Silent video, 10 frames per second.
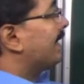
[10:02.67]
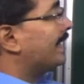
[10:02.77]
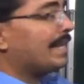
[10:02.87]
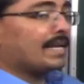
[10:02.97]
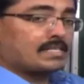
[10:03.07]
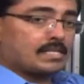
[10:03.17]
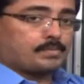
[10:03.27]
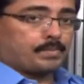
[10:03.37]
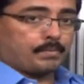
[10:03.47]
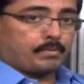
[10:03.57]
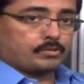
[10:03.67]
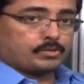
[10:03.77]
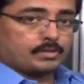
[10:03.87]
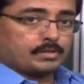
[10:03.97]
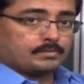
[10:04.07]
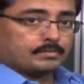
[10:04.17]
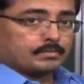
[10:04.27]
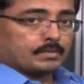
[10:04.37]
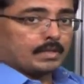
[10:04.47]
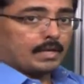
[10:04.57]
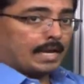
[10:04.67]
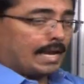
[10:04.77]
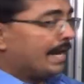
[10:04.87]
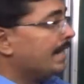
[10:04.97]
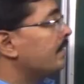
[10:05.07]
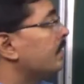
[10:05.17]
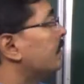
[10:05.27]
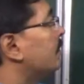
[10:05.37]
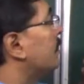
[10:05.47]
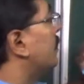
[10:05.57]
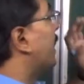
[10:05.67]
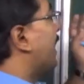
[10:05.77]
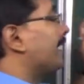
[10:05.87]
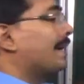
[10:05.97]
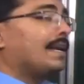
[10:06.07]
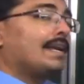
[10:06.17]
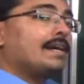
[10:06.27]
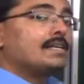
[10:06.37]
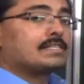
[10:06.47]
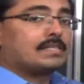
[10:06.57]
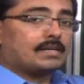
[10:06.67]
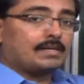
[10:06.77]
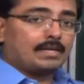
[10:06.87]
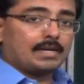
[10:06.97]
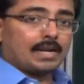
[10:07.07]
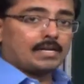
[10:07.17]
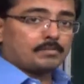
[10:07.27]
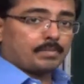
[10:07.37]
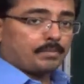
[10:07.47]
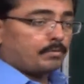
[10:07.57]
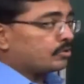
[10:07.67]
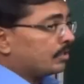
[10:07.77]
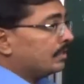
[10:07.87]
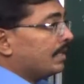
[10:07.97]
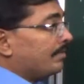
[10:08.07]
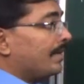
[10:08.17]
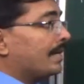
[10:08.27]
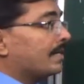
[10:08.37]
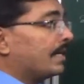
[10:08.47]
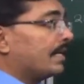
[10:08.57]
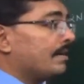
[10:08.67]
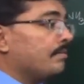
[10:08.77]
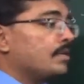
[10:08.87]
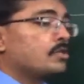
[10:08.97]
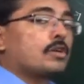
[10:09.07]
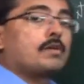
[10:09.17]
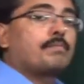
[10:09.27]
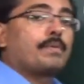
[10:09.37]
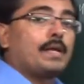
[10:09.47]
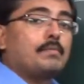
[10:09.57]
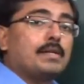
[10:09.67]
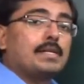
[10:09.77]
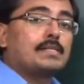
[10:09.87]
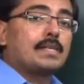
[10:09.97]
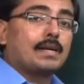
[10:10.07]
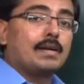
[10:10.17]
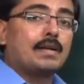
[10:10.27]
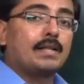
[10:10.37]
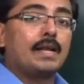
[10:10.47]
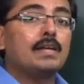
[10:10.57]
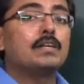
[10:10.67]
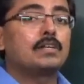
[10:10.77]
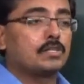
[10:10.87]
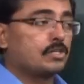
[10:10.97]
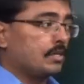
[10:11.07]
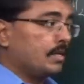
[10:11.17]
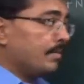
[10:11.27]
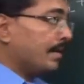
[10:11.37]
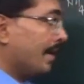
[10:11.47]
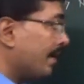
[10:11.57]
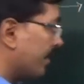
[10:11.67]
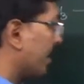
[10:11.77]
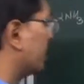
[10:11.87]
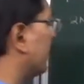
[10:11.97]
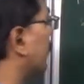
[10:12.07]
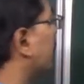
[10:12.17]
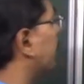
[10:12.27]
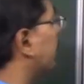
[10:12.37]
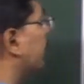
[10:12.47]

in excess proportion and alkyl halide is taken in a large proportion, then we are getting a mixture of primary, secondary and tertiary amine, and reaction occur in